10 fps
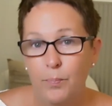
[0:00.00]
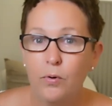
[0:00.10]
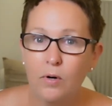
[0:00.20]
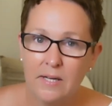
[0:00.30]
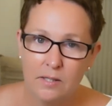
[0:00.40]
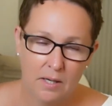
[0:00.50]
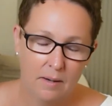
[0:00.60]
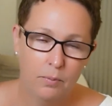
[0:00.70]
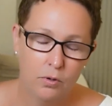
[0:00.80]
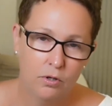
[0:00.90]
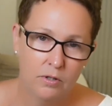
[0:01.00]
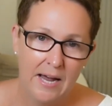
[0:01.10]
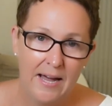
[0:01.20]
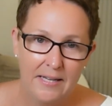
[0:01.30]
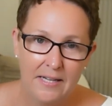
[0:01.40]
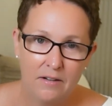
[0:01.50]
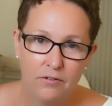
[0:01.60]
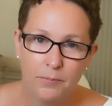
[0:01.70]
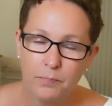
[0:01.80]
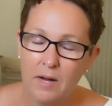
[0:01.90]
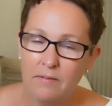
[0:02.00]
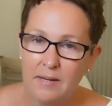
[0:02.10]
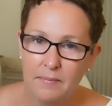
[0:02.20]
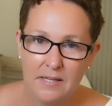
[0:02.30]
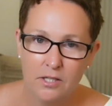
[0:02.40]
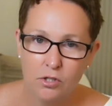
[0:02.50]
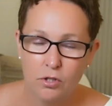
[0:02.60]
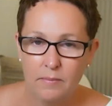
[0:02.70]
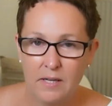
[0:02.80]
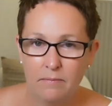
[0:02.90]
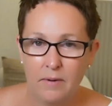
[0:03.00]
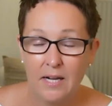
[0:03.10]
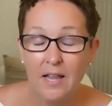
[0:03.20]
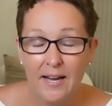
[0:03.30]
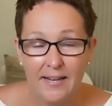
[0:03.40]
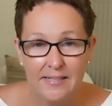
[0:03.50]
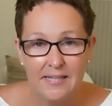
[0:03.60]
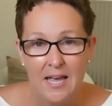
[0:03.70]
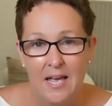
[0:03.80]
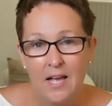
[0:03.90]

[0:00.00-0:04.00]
book, it's a book called Outlive. I recommend it to so many of my clients.